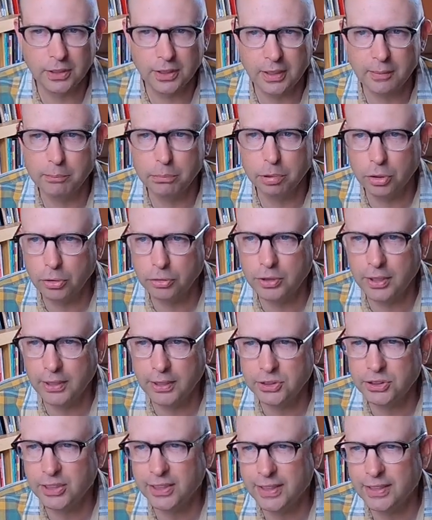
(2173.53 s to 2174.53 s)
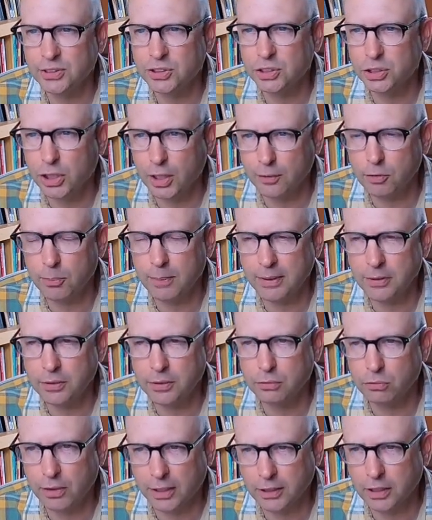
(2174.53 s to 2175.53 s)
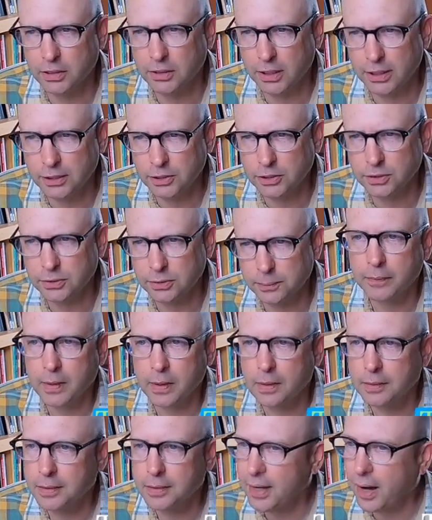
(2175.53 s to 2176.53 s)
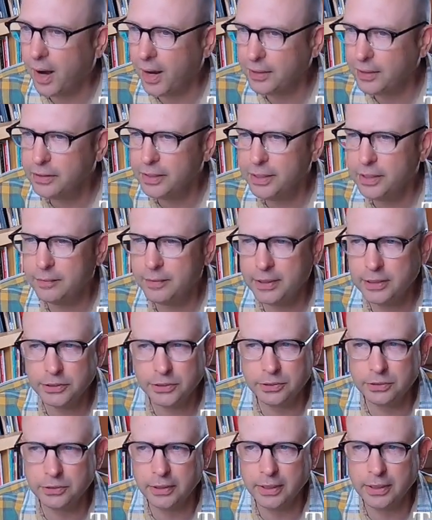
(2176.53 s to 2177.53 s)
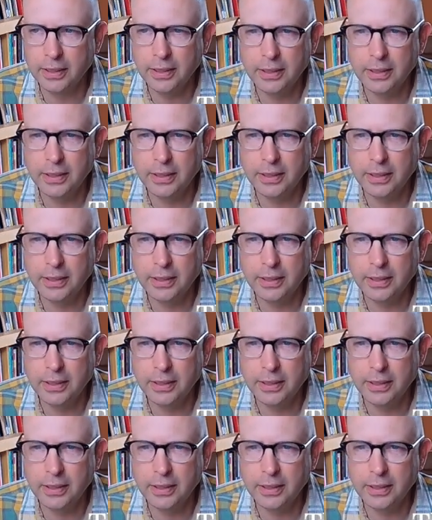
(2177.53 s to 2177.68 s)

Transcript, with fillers: in protest against governmental regulation. The irony of history